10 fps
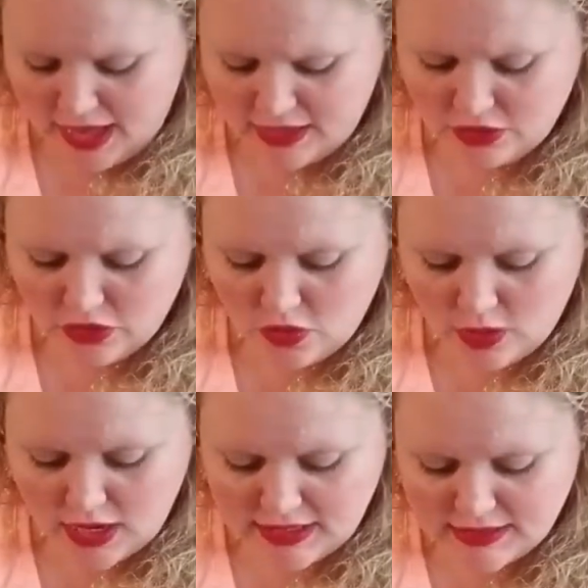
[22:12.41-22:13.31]
And you know
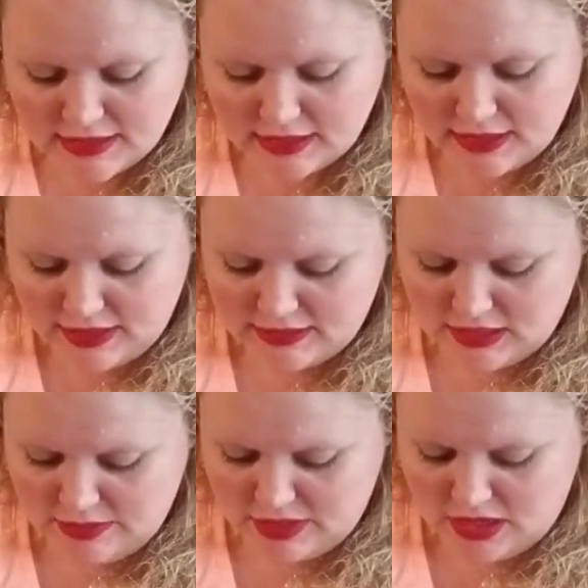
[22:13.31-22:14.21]
what, I said last
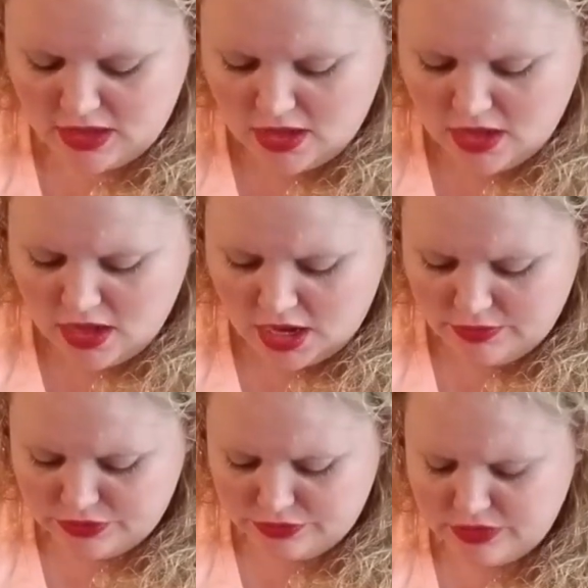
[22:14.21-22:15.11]
time that I
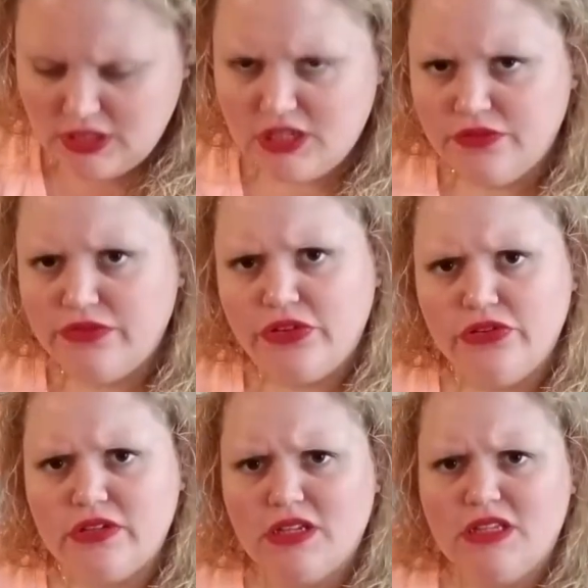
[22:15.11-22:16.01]
was really
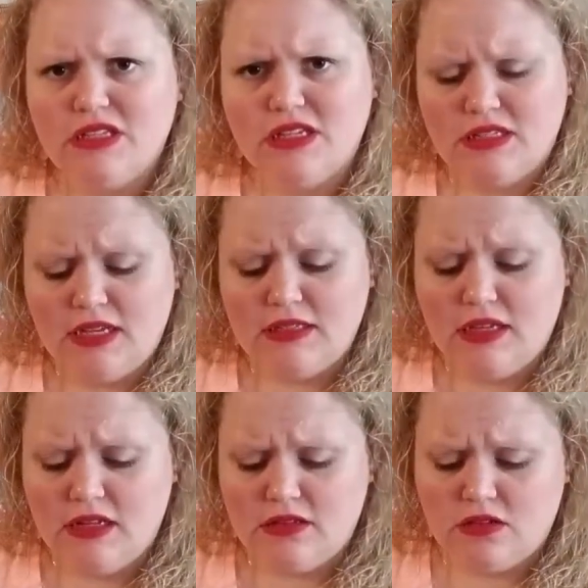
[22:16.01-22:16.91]
confused because it says
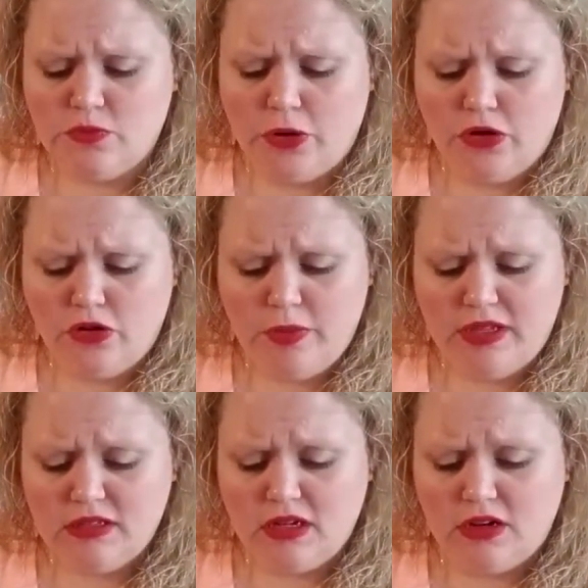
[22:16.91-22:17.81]
that it's a sparkle
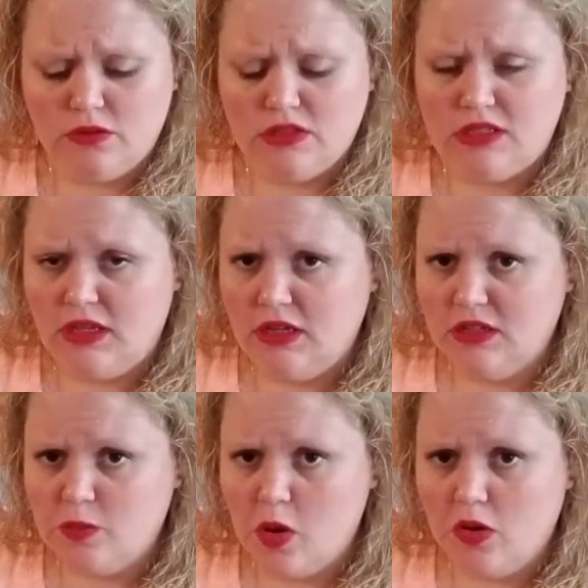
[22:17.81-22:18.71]
base and I don't see any
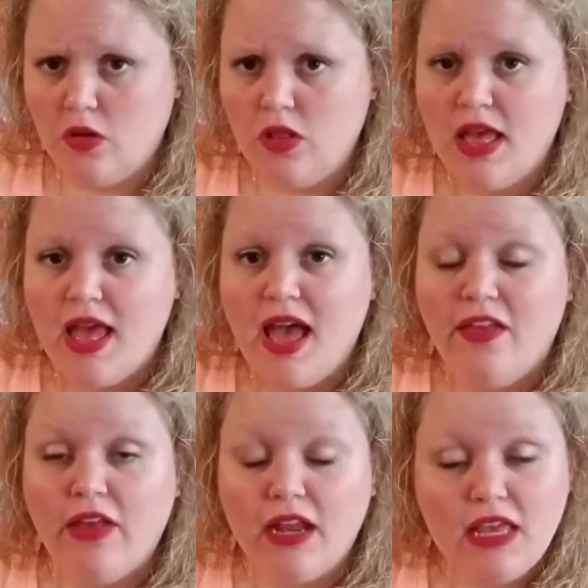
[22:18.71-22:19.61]
sparkle.
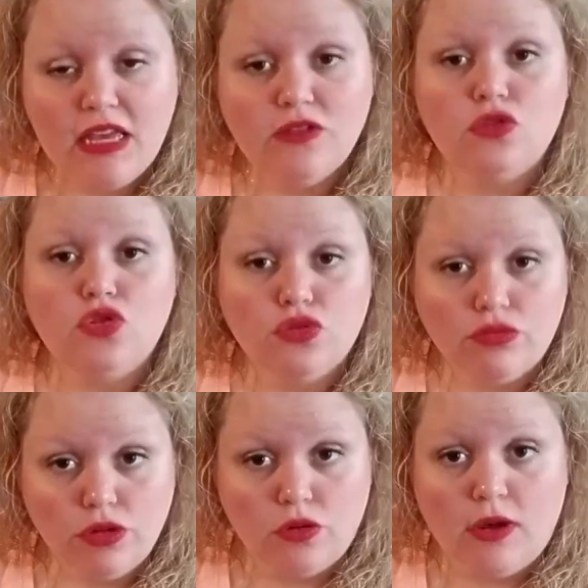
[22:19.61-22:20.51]
And that is
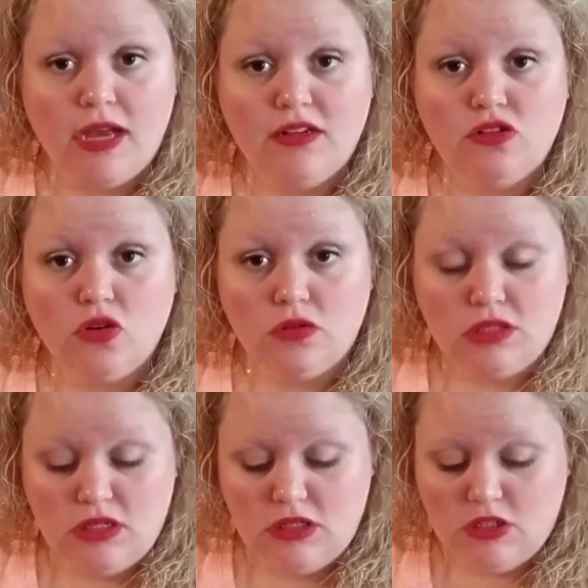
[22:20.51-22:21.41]
true. I don't
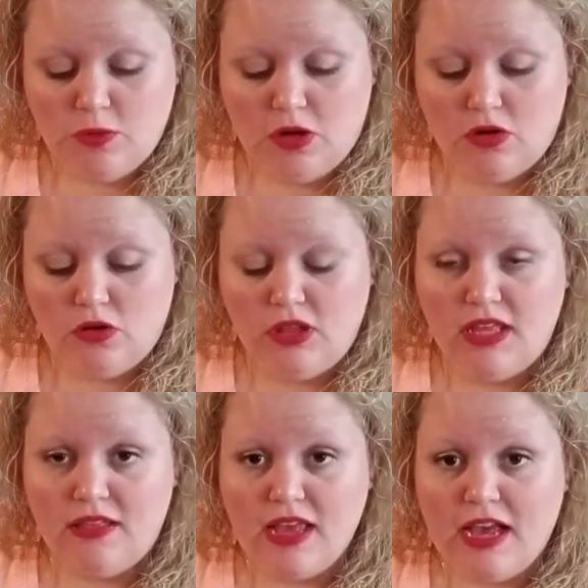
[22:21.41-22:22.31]
see any sparkle
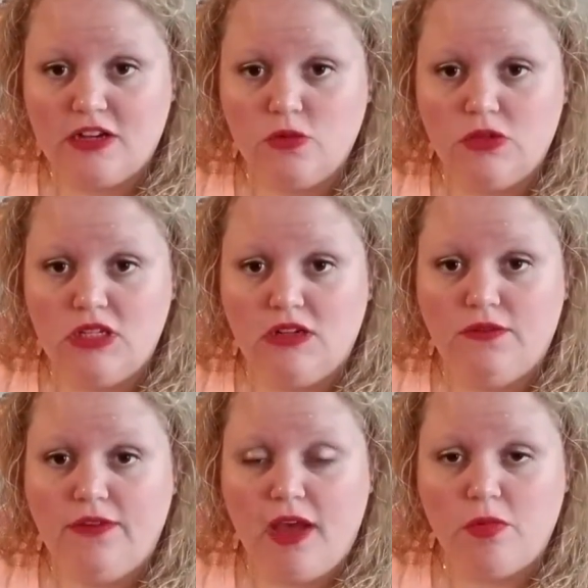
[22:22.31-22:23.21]
in the actual knitted
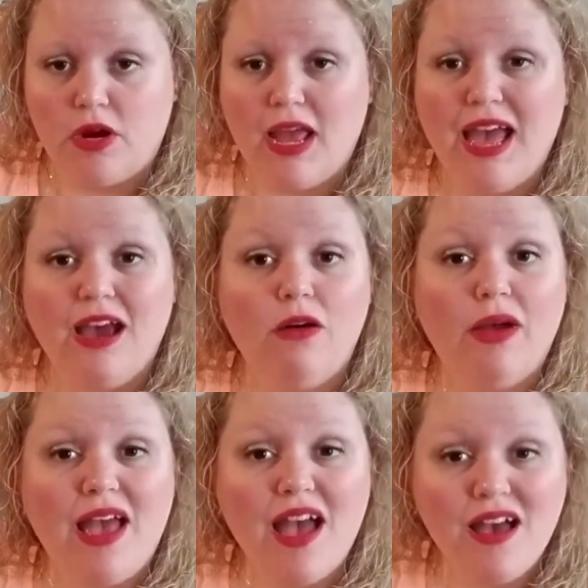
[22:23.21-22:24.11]
fabric.
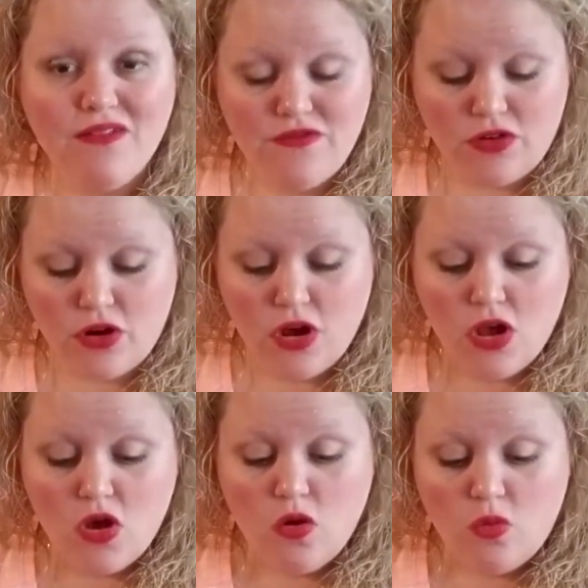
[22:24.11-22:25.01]
However,
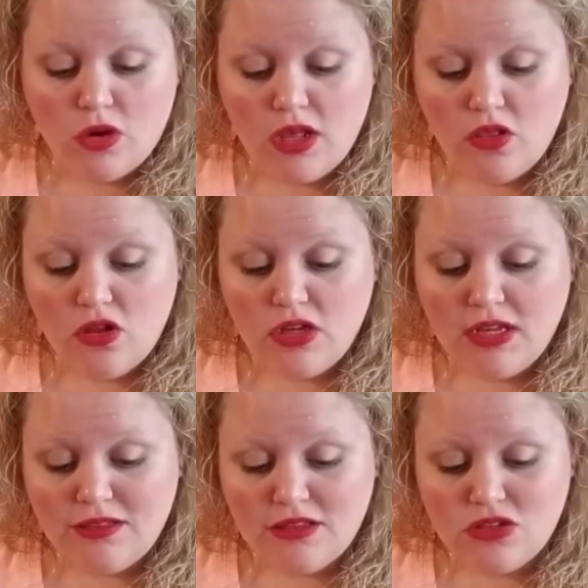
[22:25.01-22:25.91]
when I look
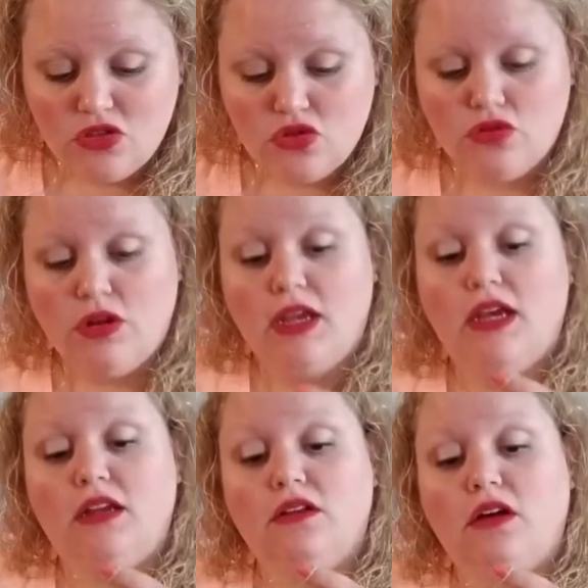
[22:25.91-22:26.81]
at the
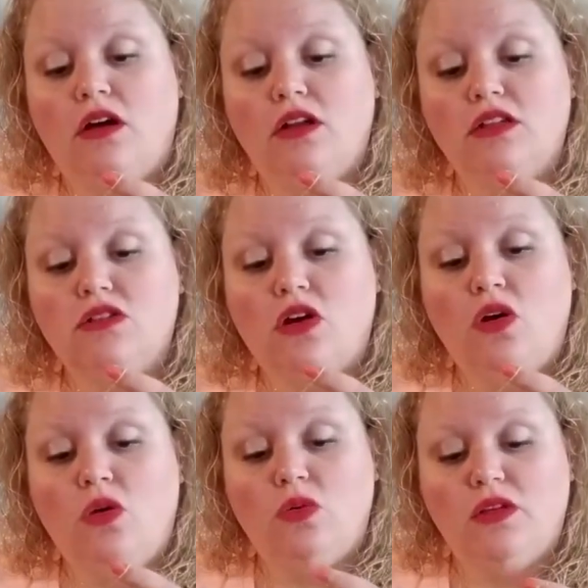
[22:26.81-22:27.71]
strand on its
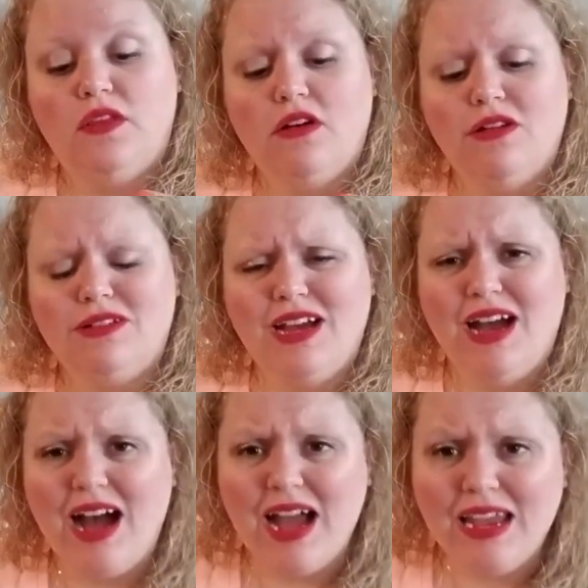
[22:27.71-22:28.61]
own, there are
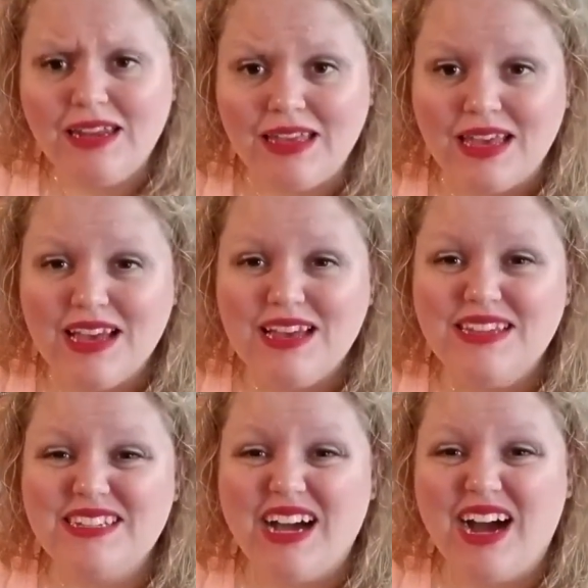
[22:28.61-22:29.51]
tiny,
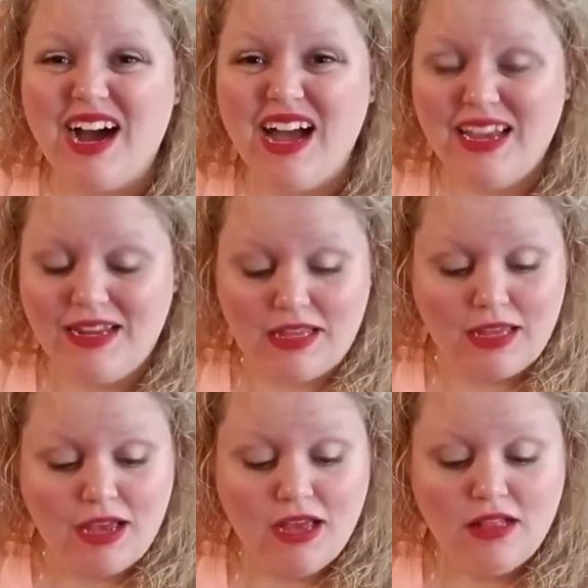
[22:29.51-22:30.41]

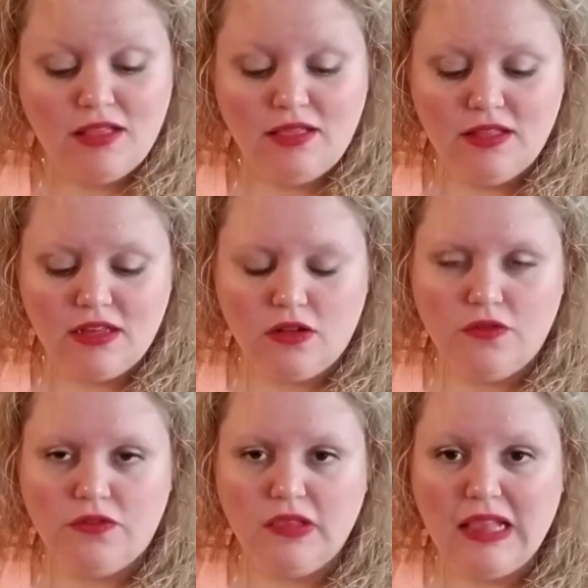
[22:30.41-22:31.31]
tiny little
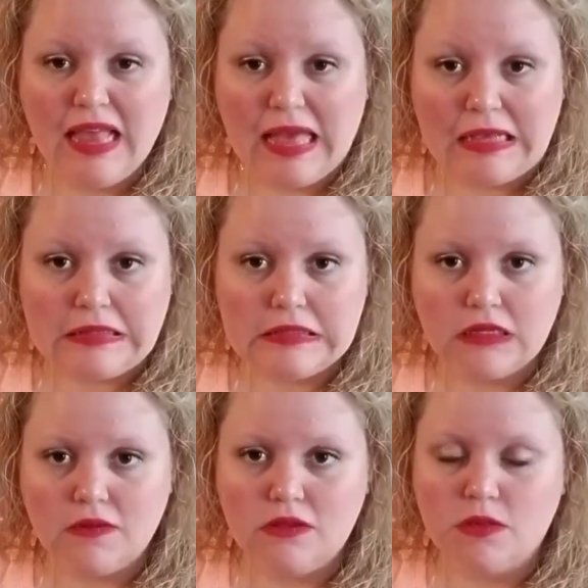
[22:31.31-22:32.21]
flecks
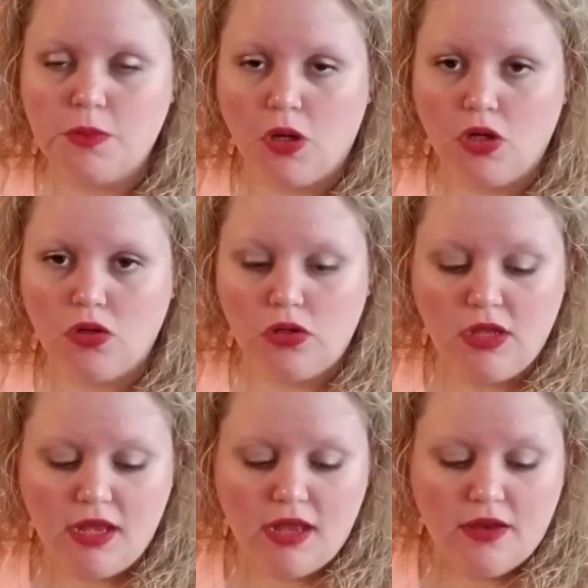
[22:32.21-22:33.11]
of sparkle
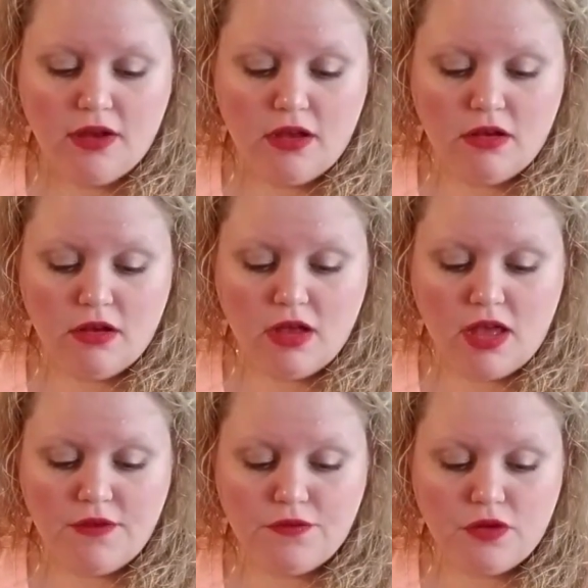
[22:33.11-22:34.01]

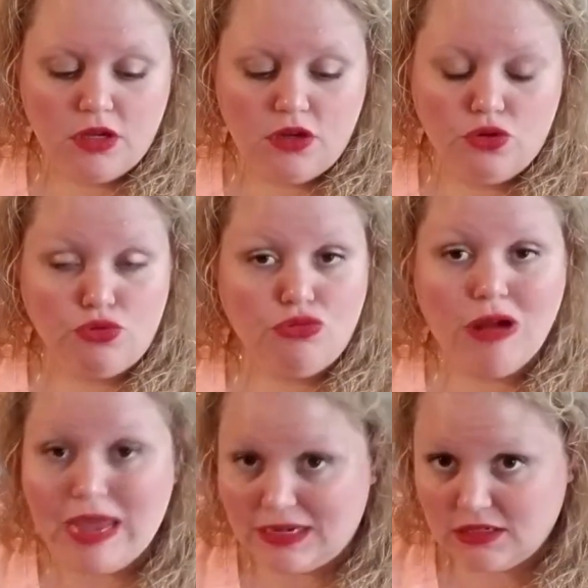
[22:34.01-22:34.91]
every
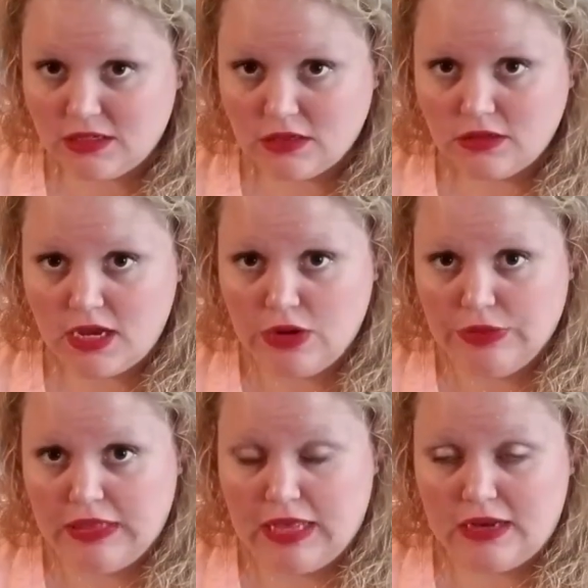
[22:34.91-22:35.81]
great now
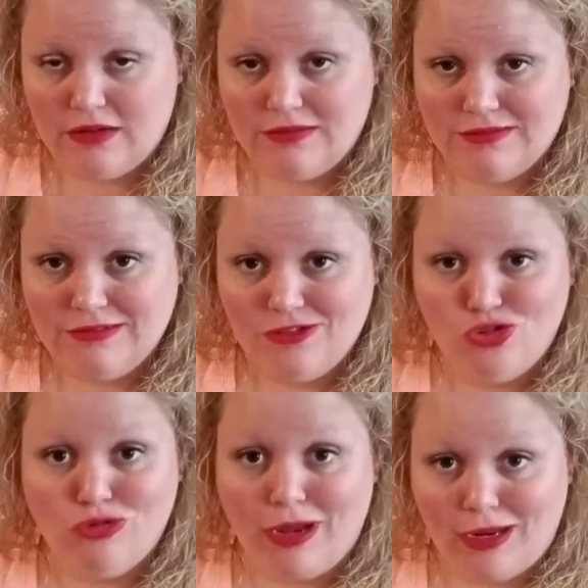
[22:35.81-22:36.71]
and then.
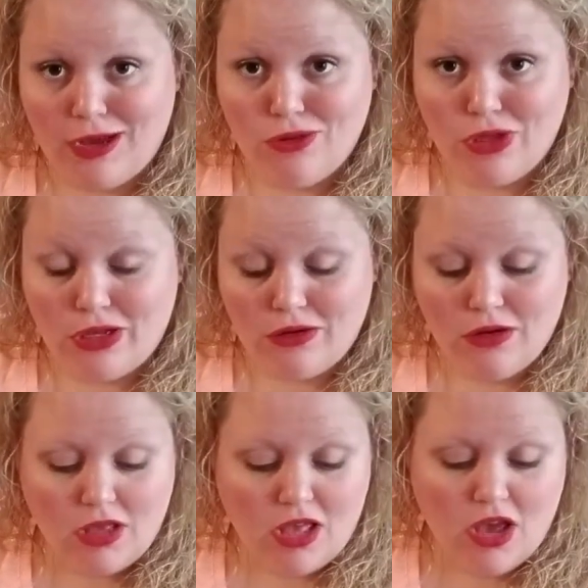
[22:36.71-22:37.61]
Great now and then.
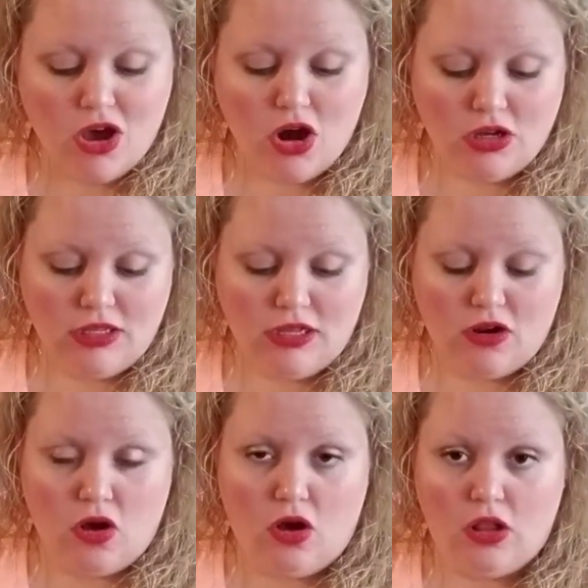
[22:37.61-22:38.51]
Hardly at
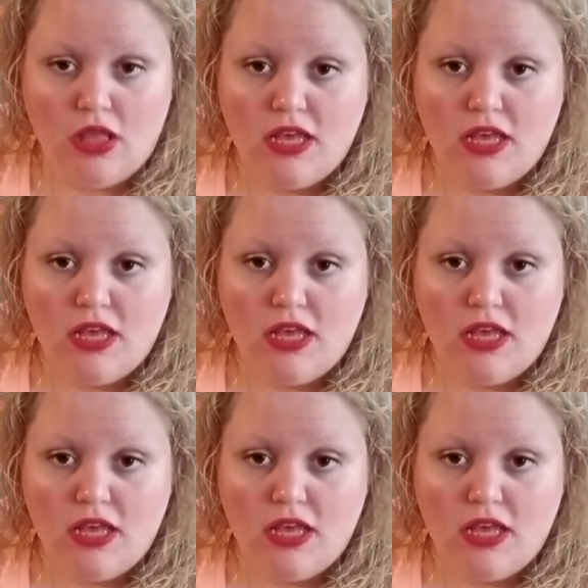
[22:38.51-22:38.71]
all.